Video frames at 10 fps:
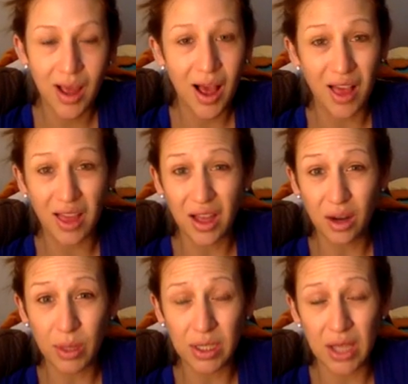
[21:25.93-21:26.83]
a little
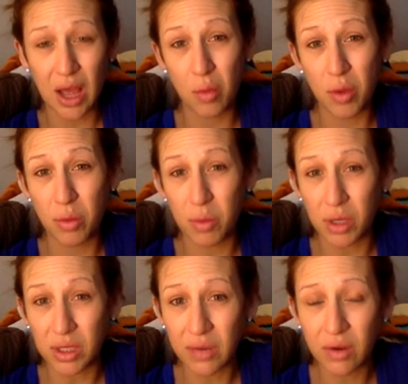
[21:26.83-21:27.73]
bit to help with
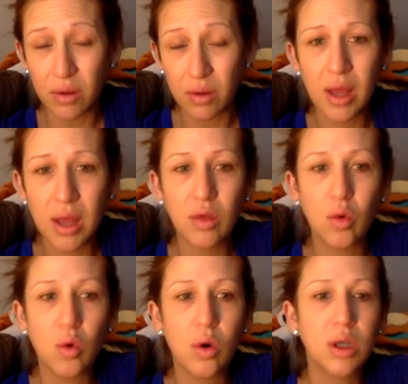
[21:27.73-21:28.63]
bills every month,
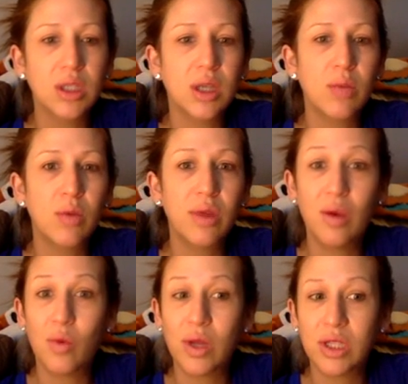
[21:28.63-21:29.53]
or someone
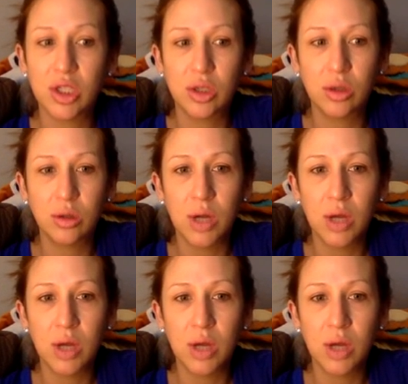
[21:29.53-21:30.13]
that wants to